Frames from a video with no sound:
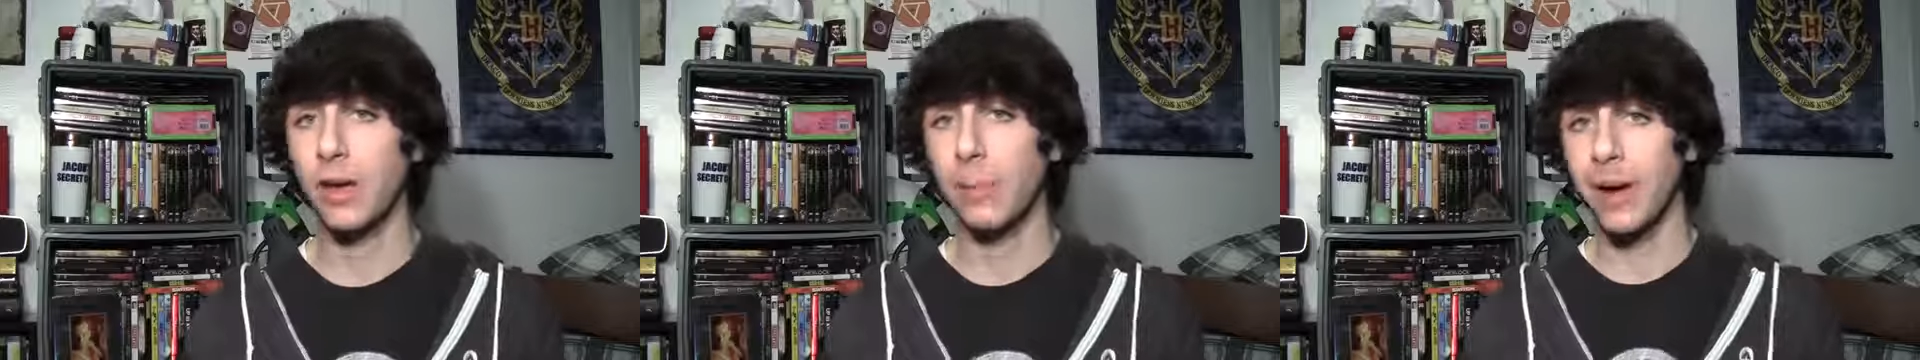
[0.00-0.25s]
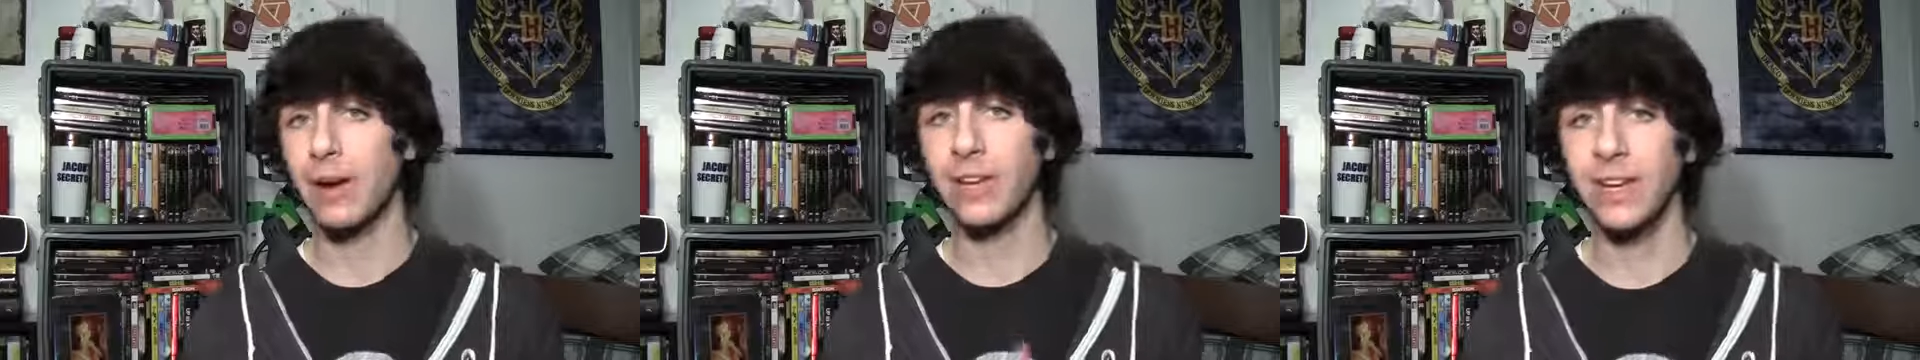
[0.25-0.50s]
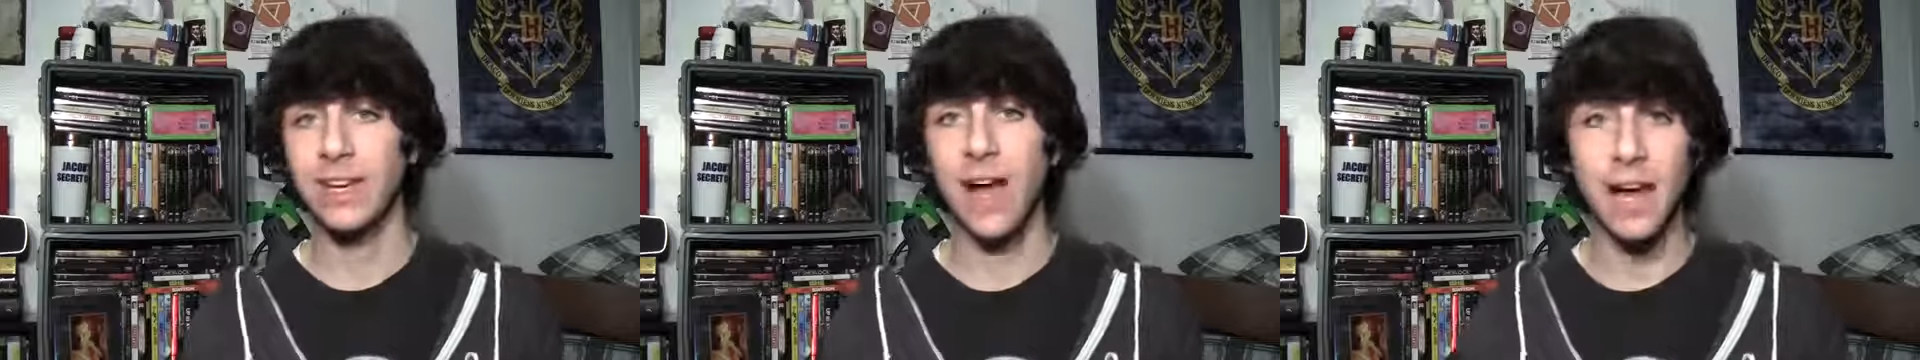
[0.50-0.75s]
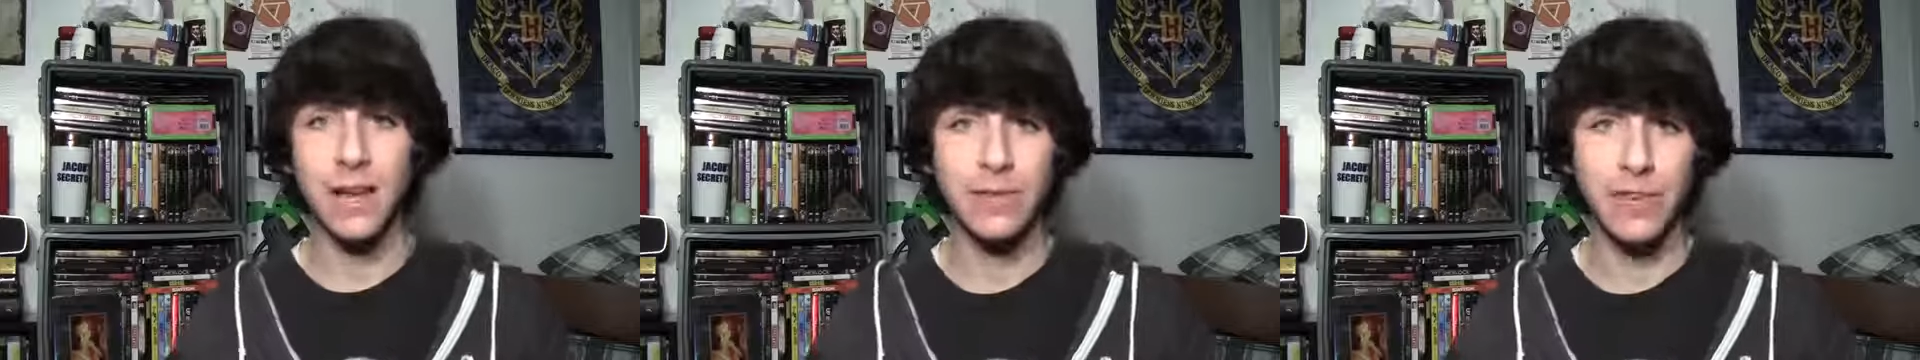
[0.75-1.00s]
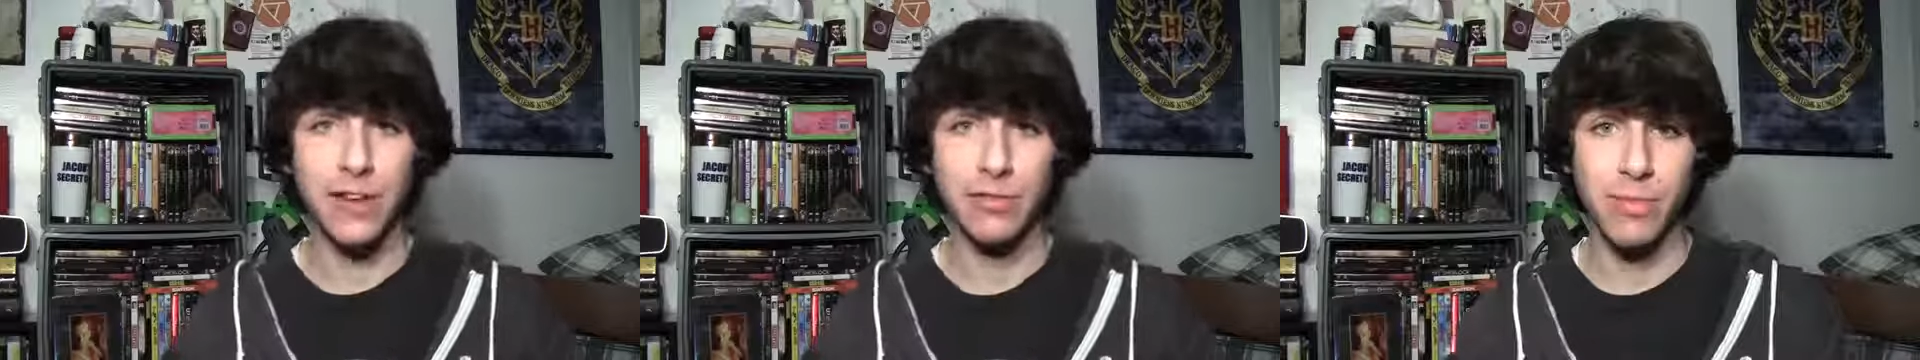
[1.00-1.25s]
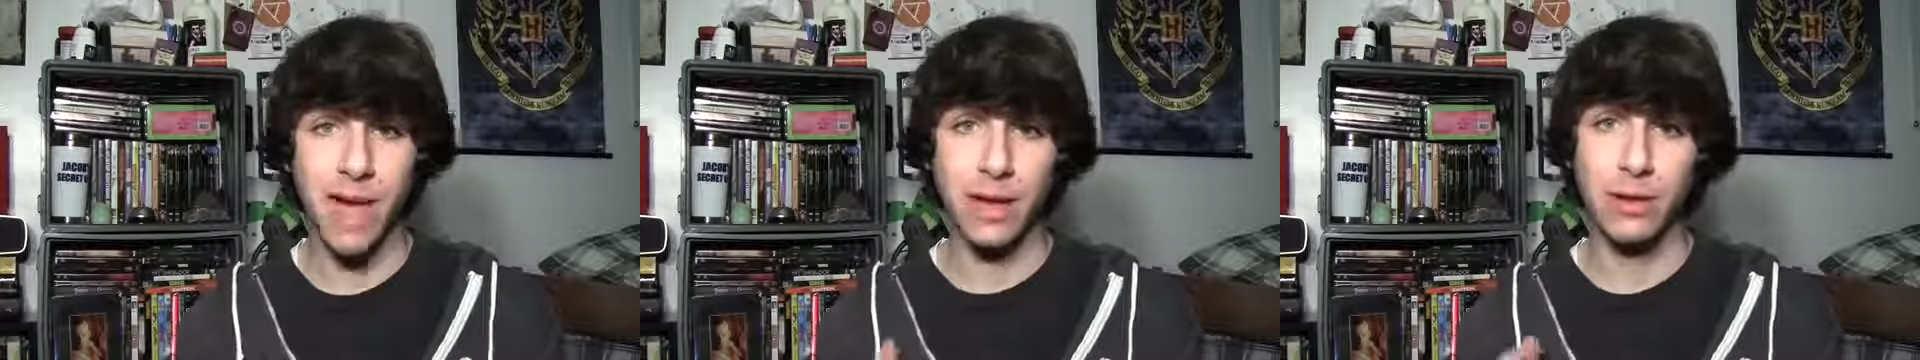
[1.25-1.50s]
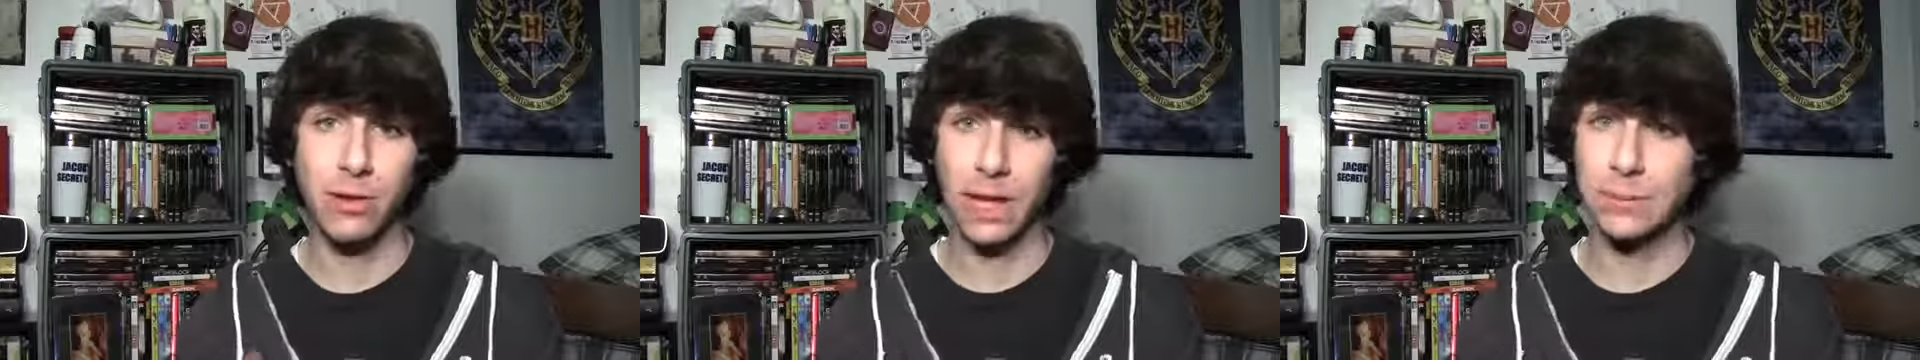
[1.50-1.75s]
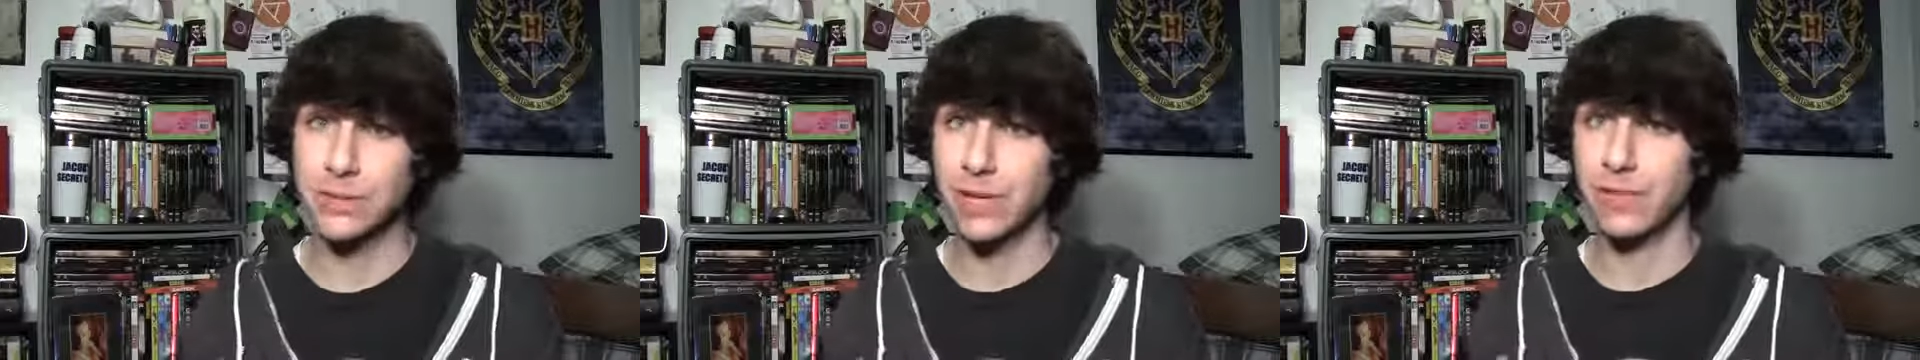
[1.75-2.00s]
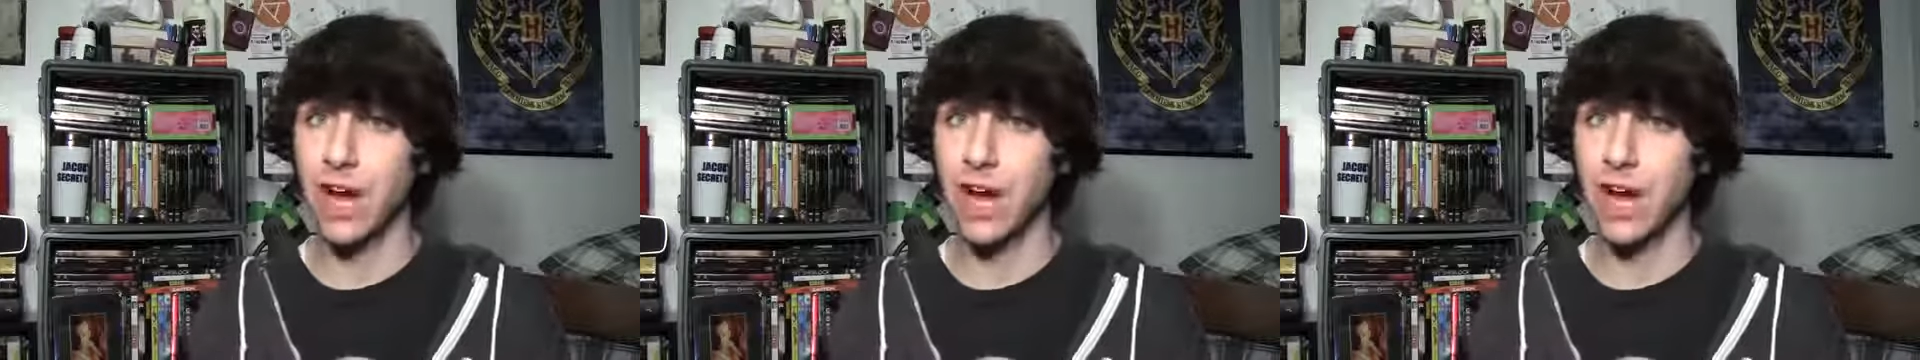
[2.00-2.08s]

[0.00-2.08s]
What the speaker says: Apparently 9to5Mac claims to